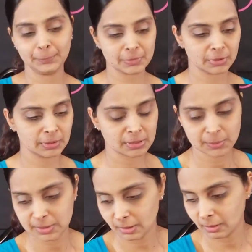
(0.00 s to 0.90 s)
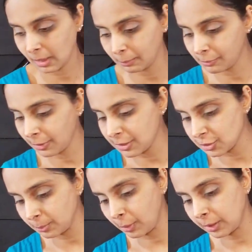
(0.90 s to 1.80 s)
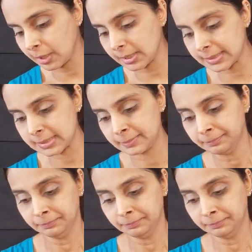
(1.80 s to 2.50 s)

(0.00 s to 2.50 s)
So this was a collaboration product.